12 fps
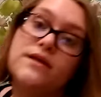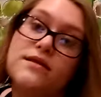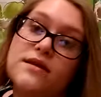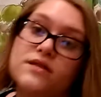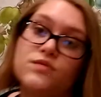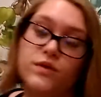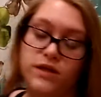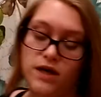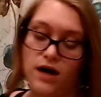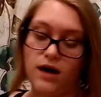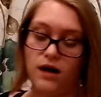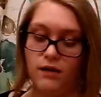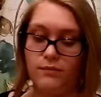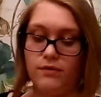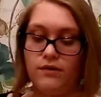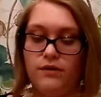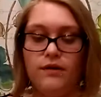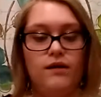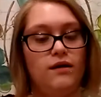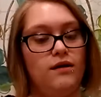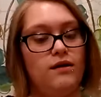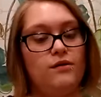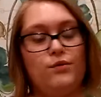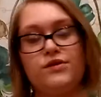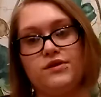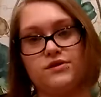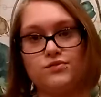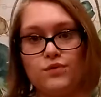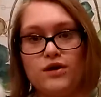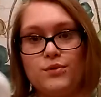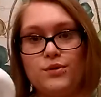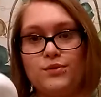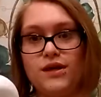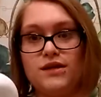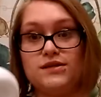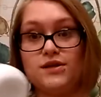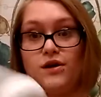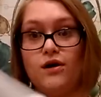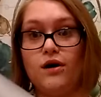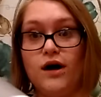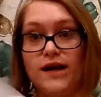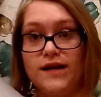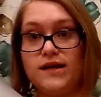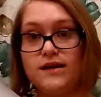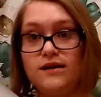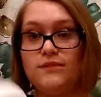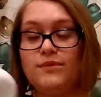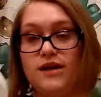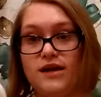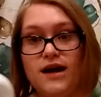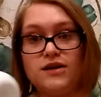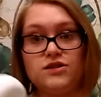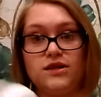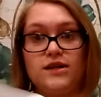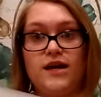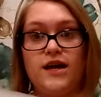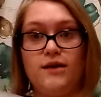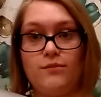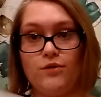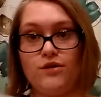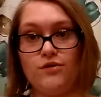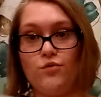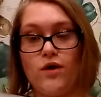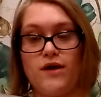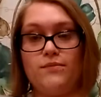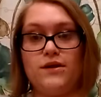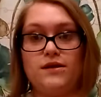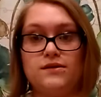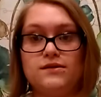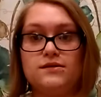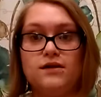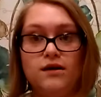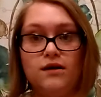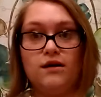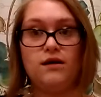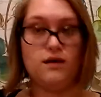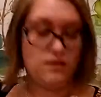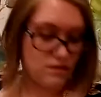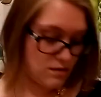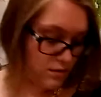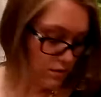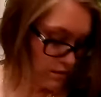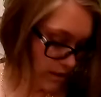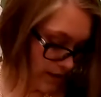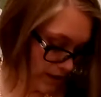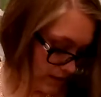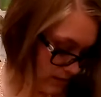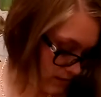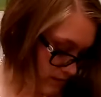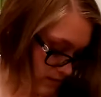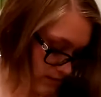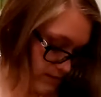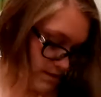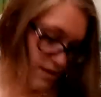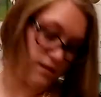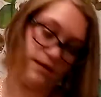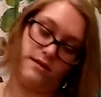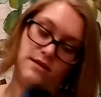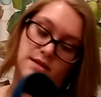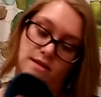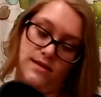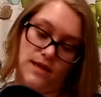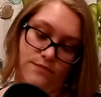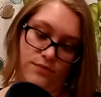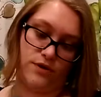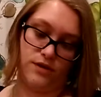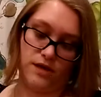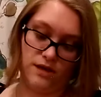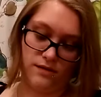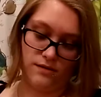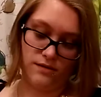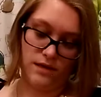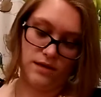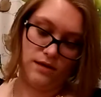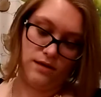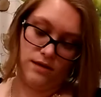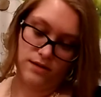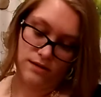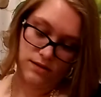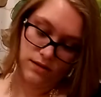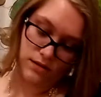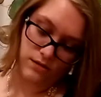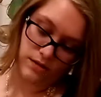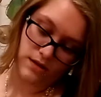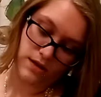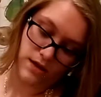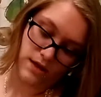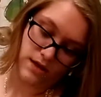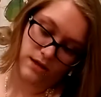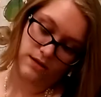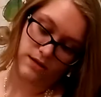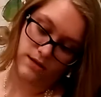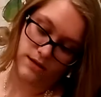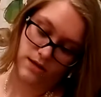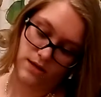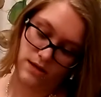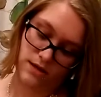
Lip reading: that this would come with this rubber piece on it, but it actually came with the white piece on it. And then this separately. So this